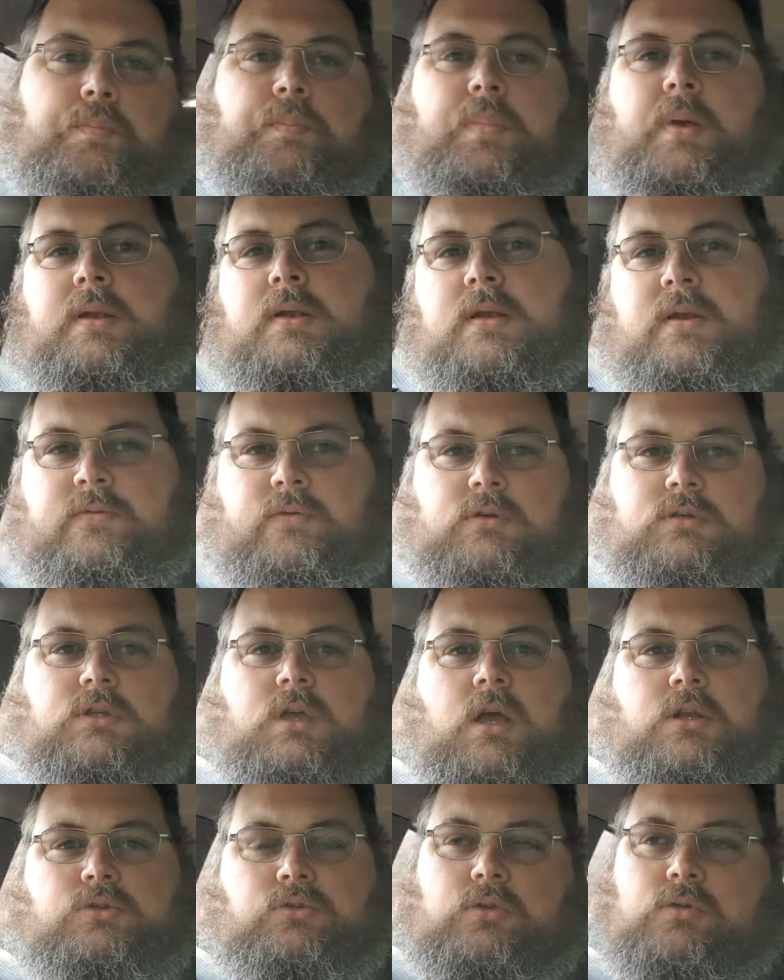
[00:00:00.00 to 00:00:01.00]
Bit different
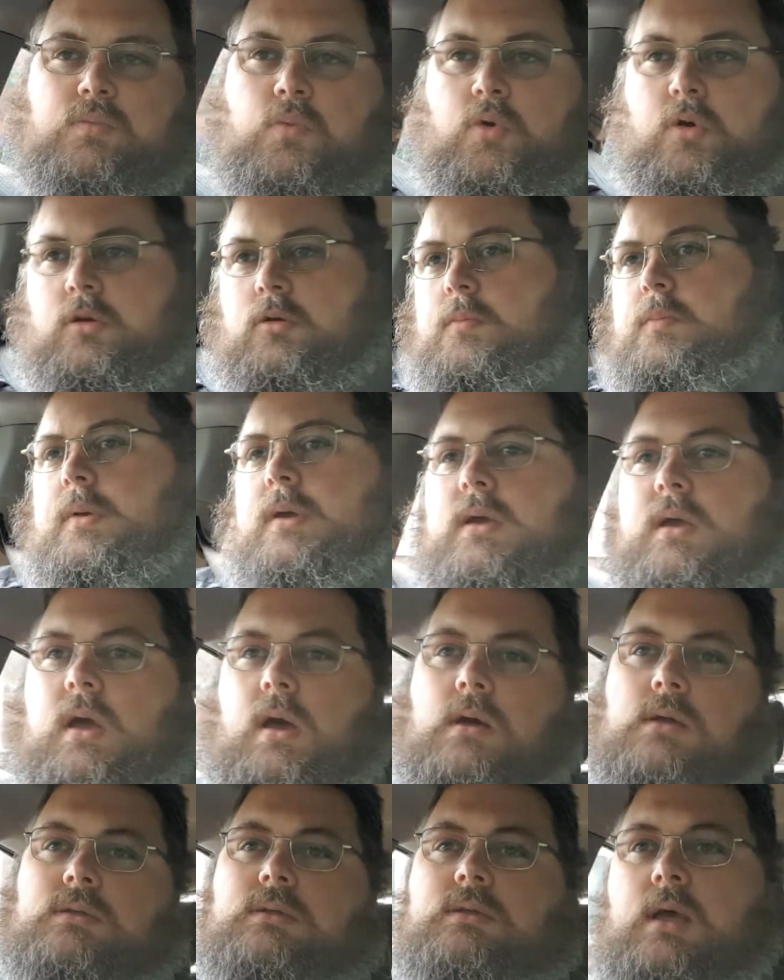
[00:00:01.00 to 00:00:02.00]
schedule this morning
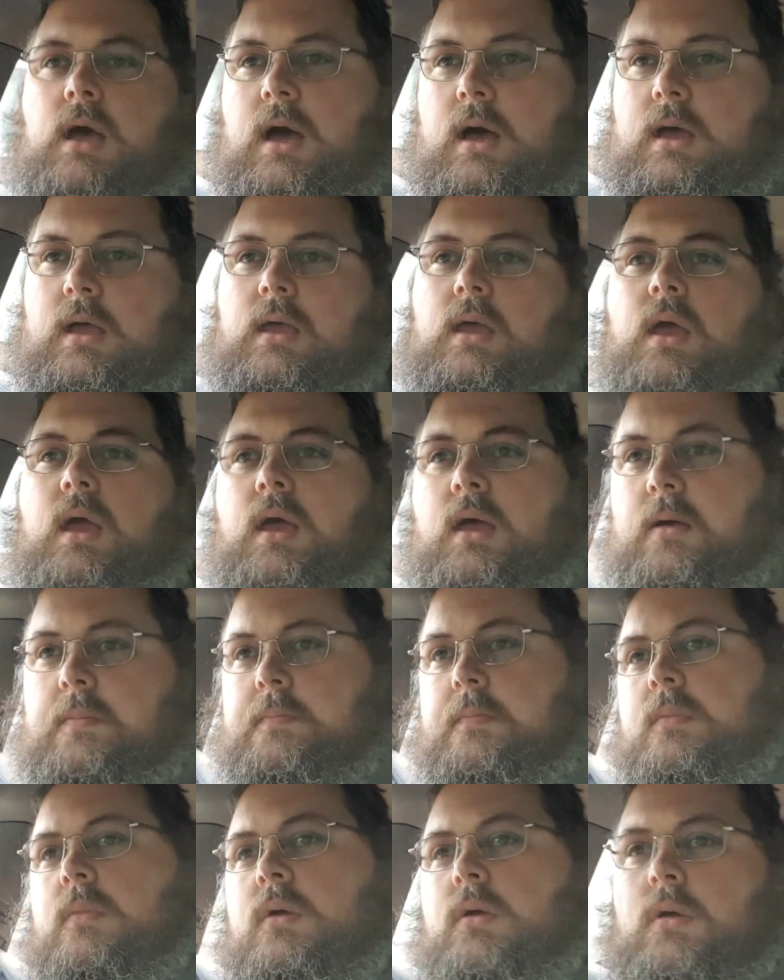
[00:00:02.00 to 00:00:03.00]
because I
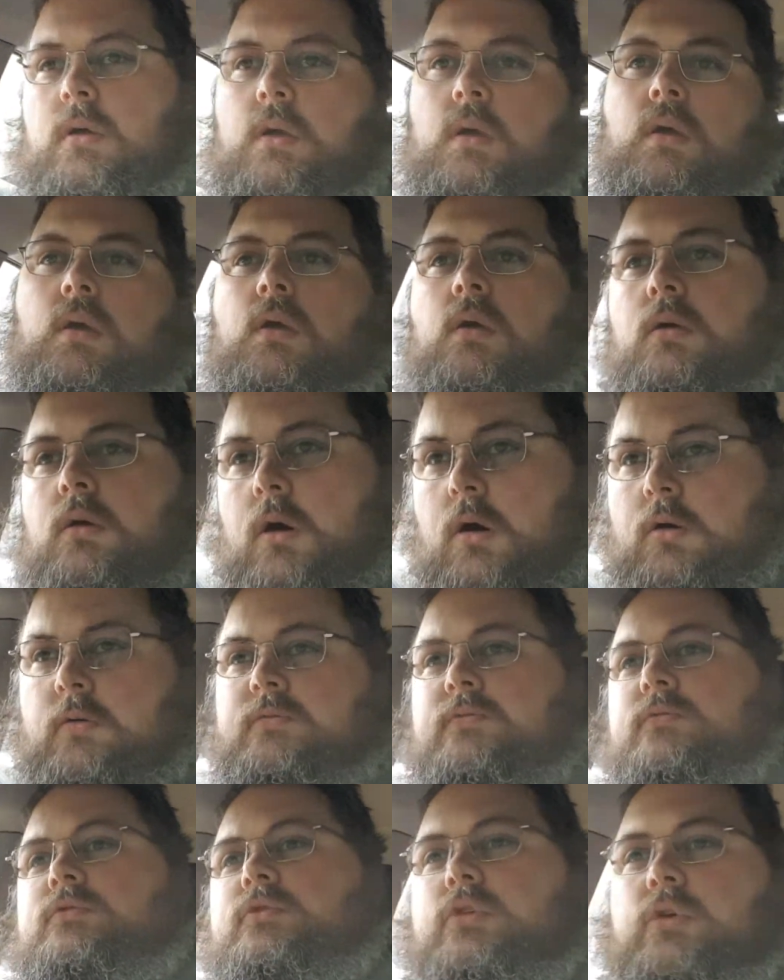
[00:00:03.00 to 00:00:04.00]
am
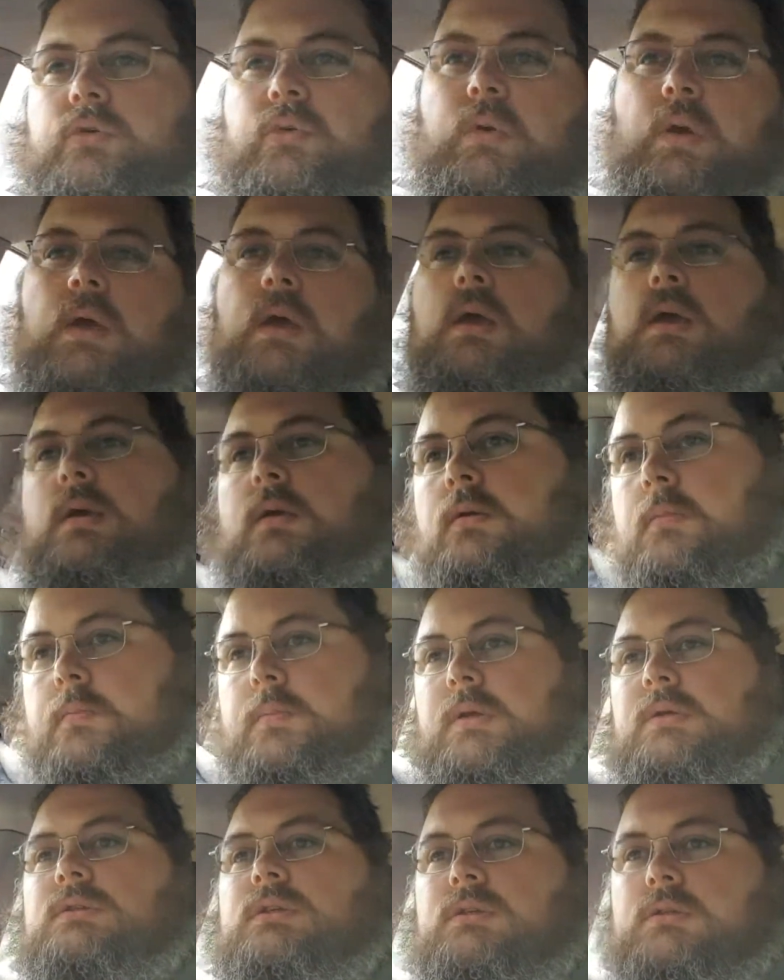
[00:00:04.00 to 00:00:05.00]
off to a
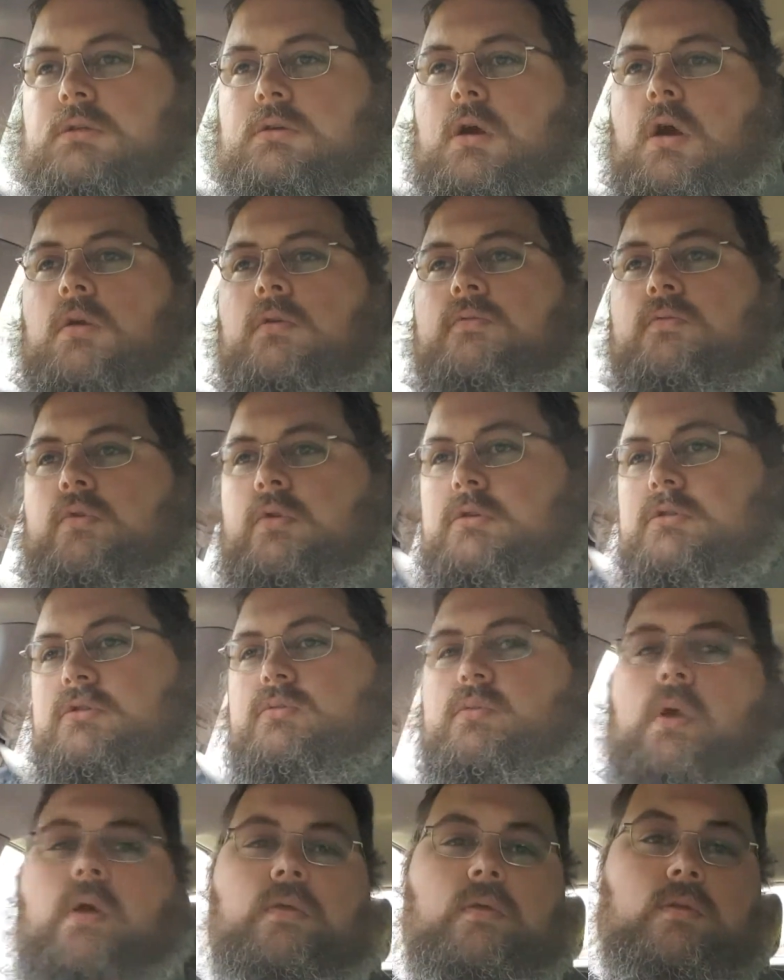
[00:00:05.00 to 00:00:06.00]
business conference
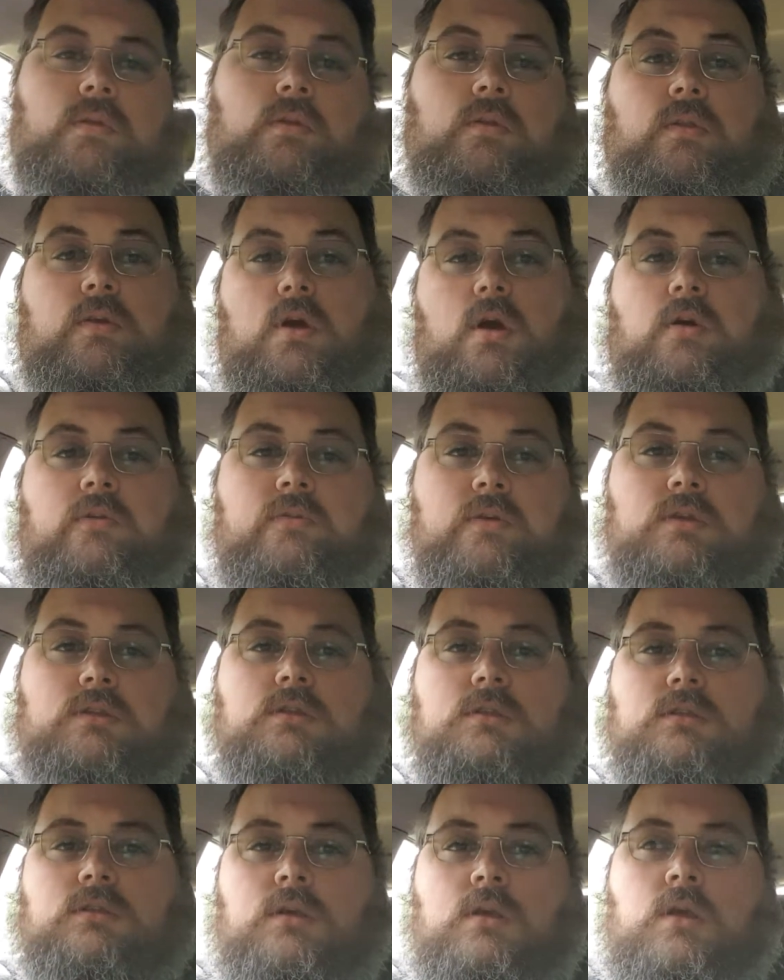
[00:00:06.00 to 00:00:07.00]
rather than the
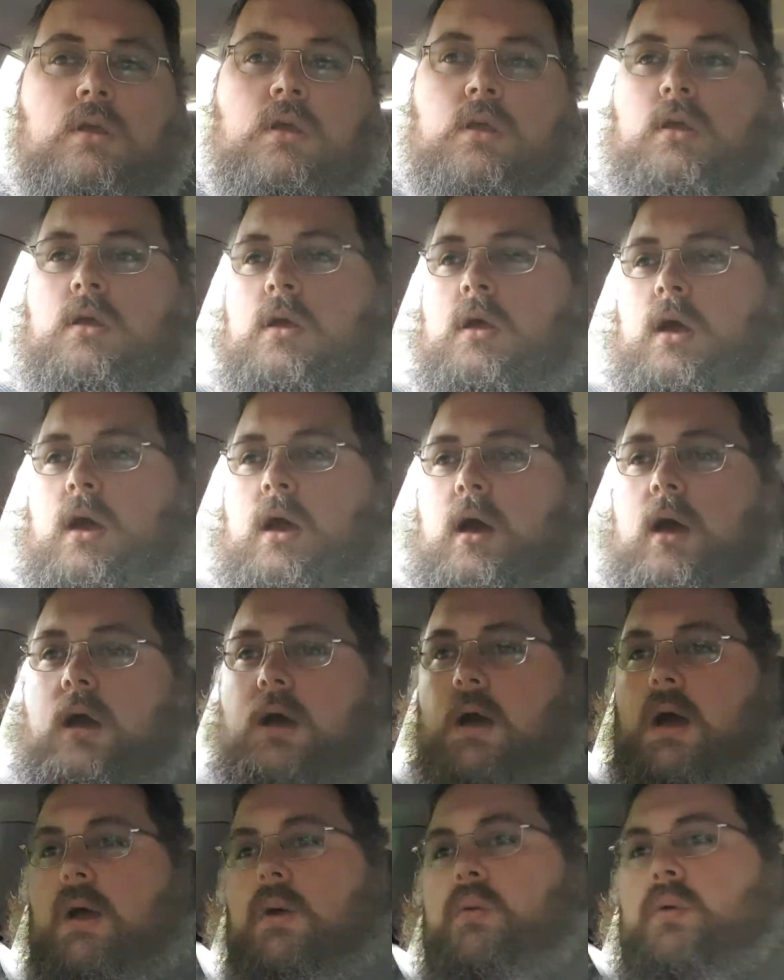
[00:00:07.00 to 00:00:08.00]
office.
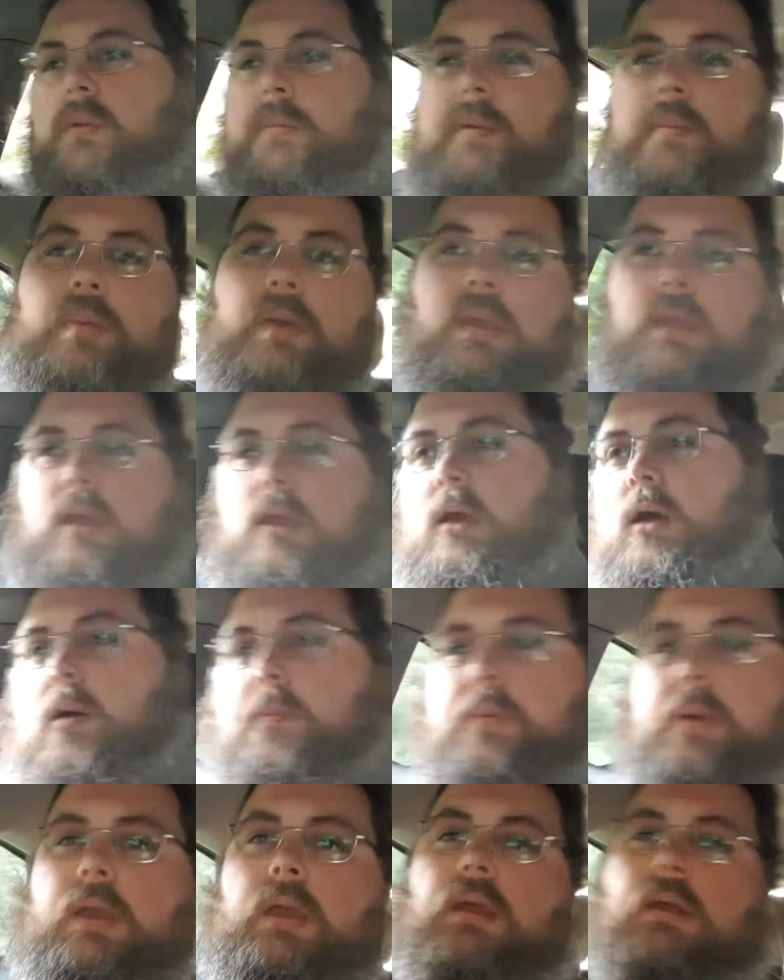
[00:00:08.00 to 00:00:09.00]
I will be picking up
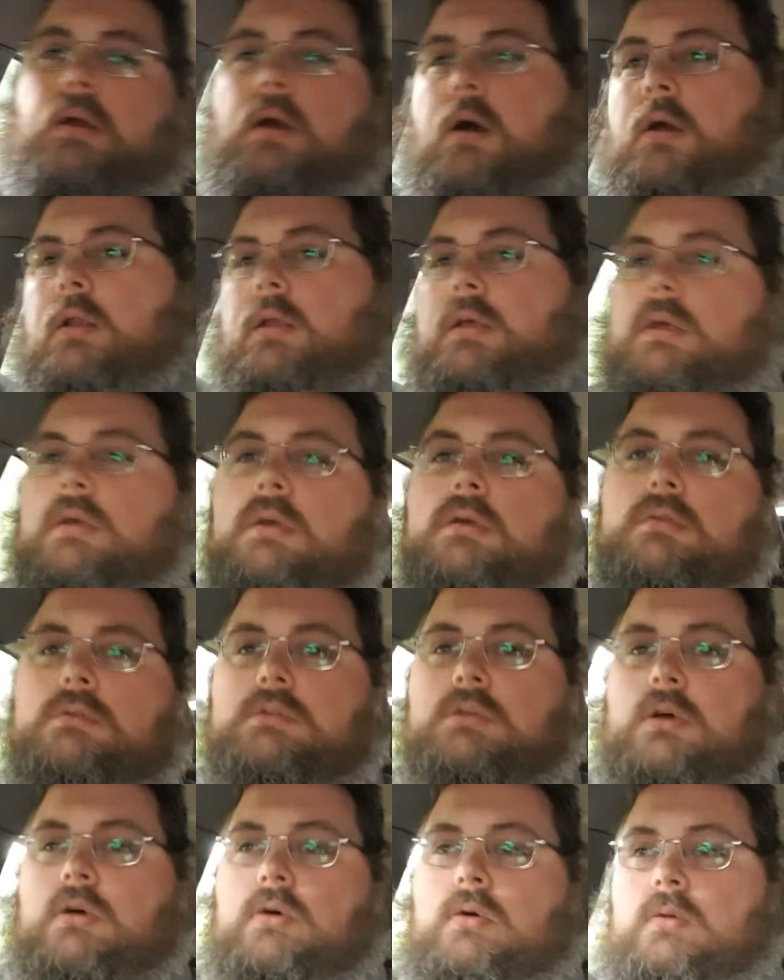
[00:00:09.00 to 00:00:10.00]
a colleague,
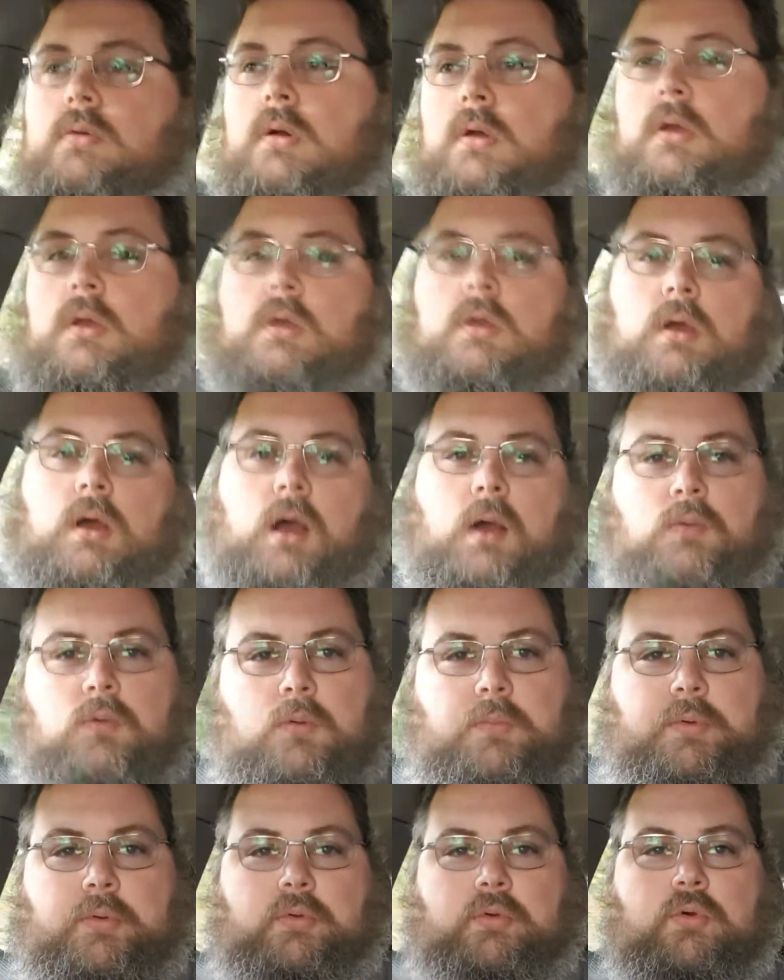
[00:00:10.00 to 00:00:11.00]
so I
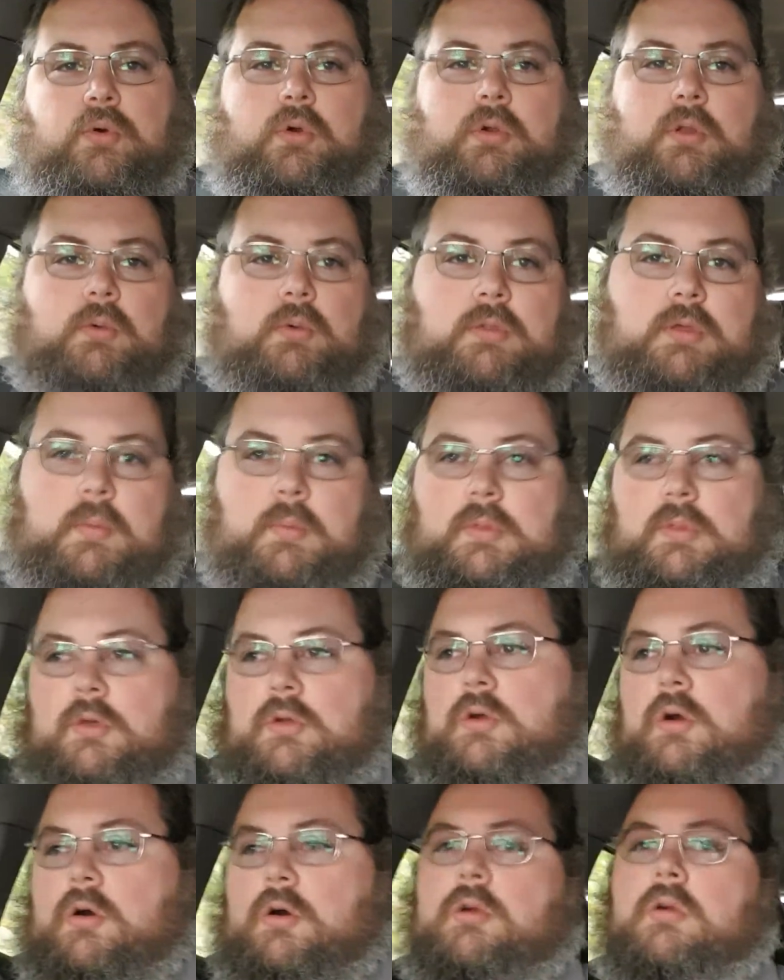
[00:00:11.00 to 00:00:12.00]
won't be recording with him in the
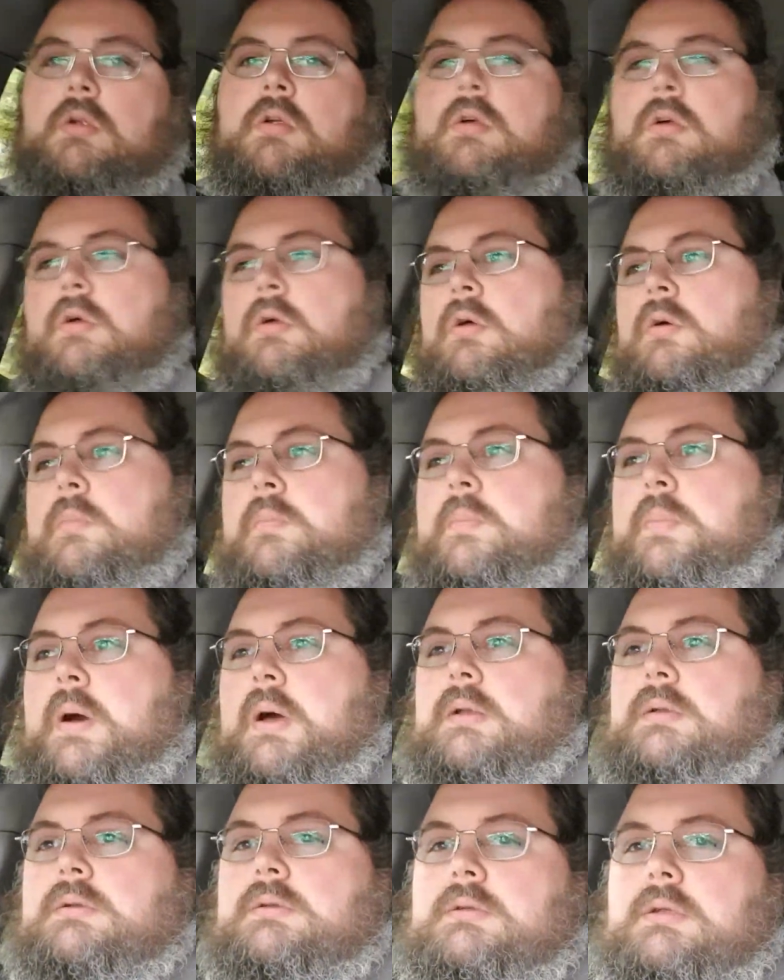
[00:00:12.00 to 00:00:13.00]
car, but